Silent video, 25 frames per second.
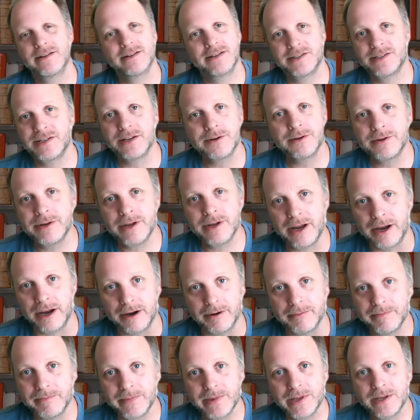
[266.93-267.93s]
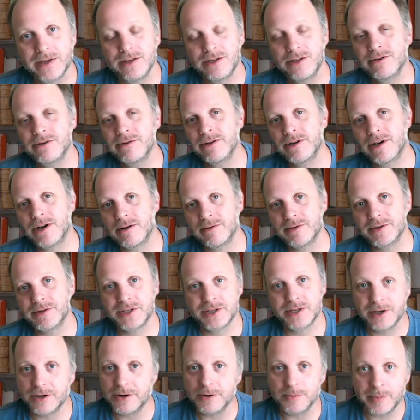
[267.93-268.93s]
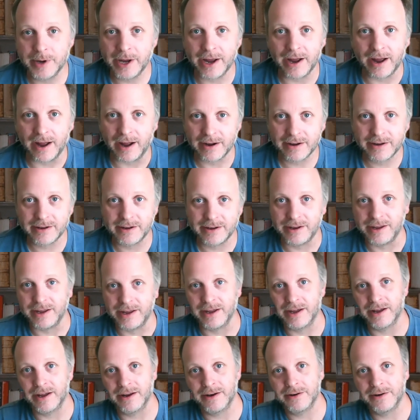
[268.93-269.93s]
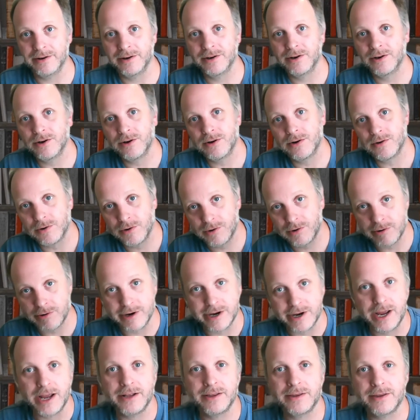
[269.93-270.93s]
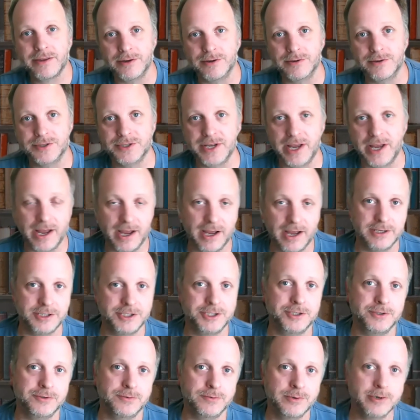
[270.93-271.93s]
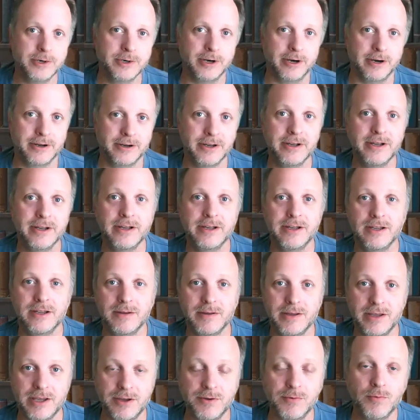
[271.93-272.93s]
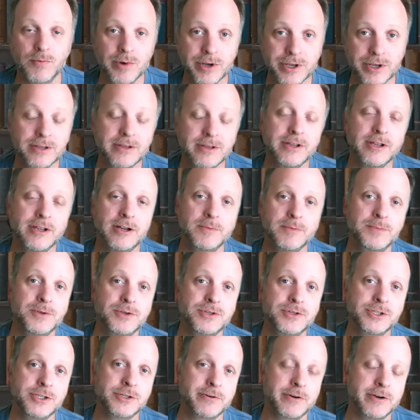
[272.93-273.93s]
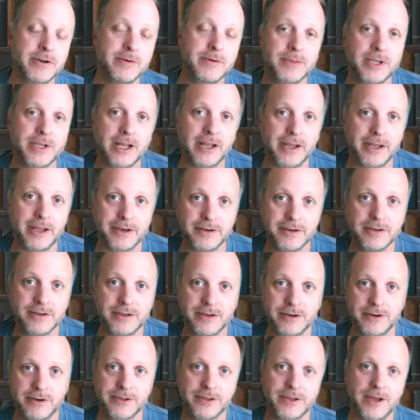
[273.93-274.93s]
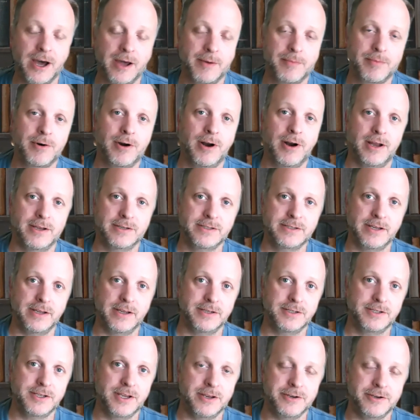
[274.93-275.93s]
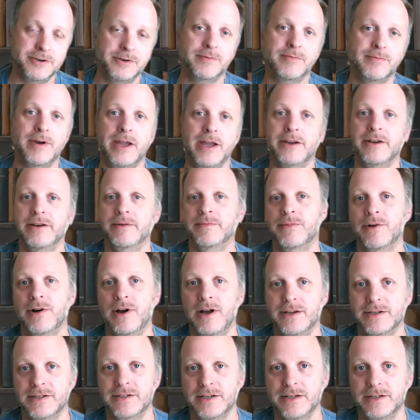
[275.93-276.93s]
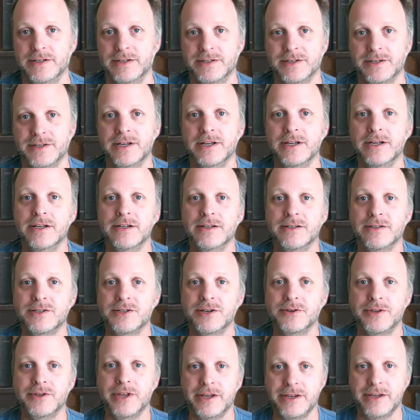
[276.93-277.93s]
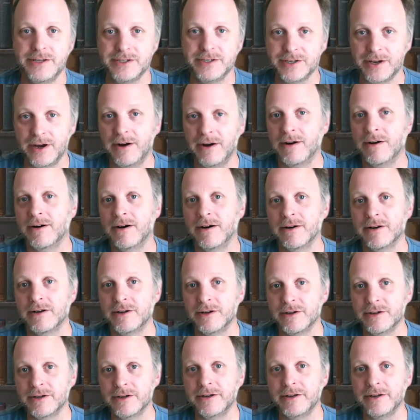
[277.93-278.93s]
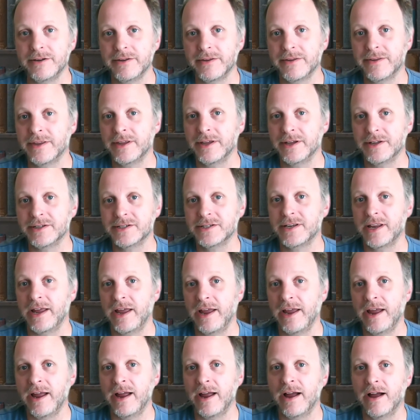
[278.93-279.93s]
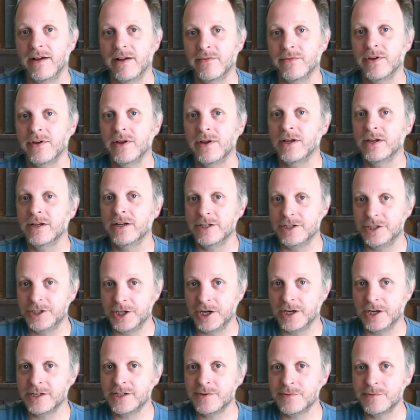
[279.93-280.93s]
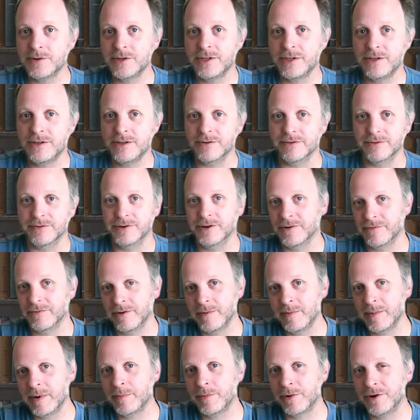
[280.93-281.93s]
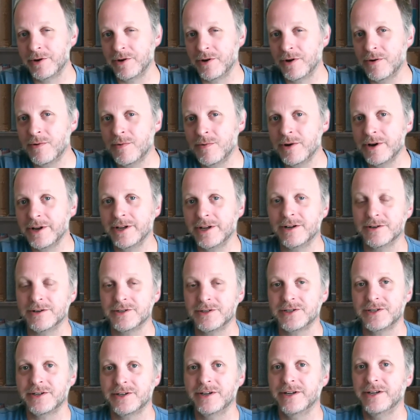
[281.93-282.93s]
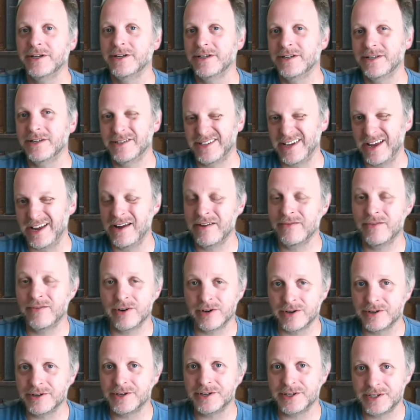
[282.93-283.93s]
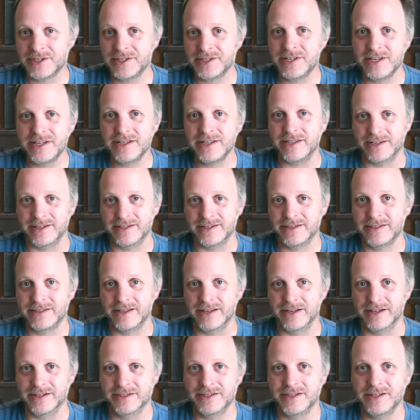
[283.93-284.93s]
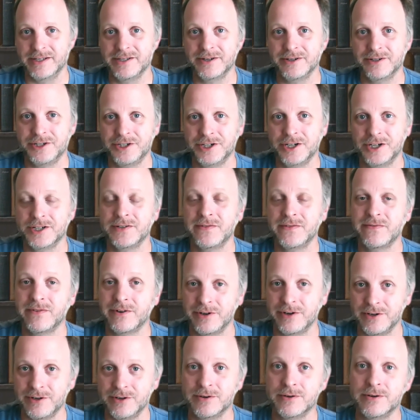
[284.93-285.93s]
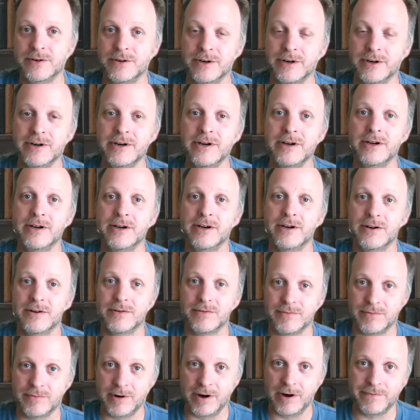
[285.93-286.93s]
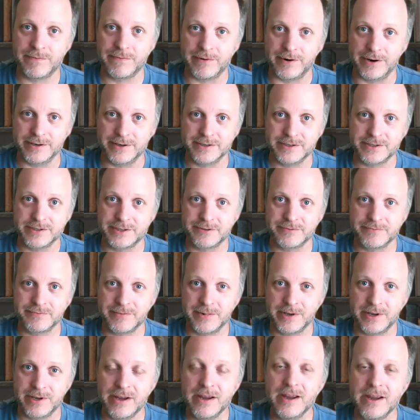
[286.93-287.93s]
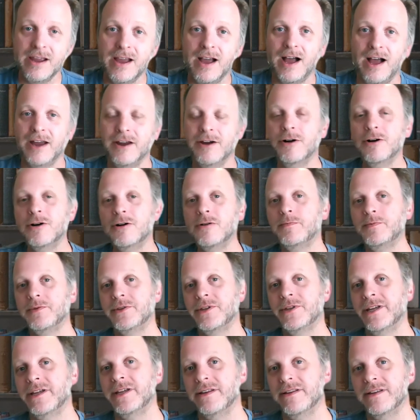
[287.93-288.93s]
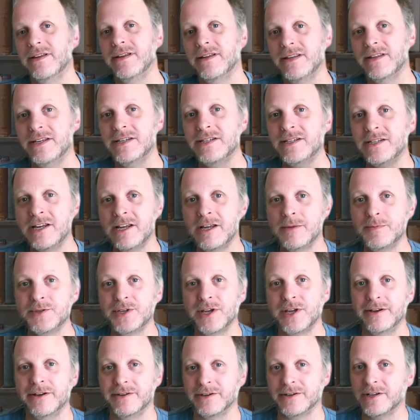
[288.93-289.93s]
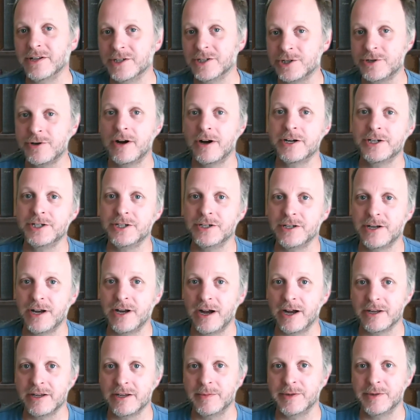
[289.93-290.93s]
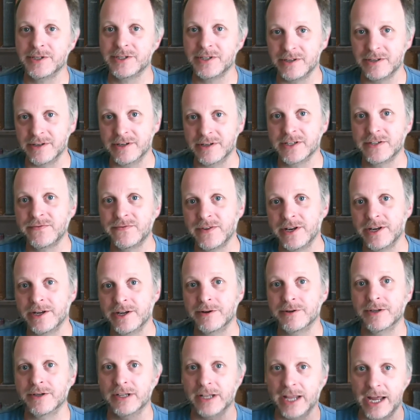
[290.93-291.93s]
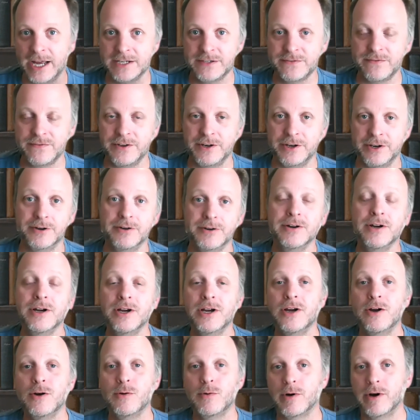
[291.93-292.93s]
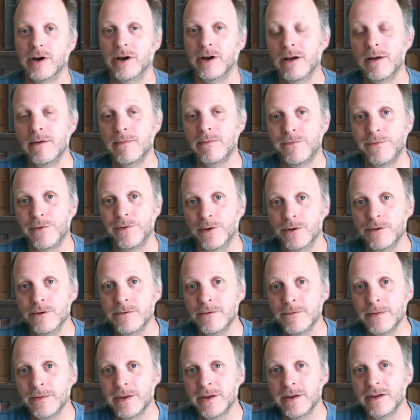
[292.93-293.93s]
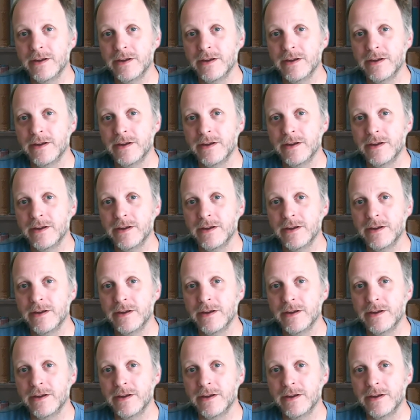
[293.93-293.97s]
It's okay. You can always go back and create those as you work. It will help you streamline your thought process and your writing process. So these are good things to have just with you. Remember, no one else is ever going to see these things. These are just for your reference. I hope that these tips on construction documents in this video and the last video were helpful.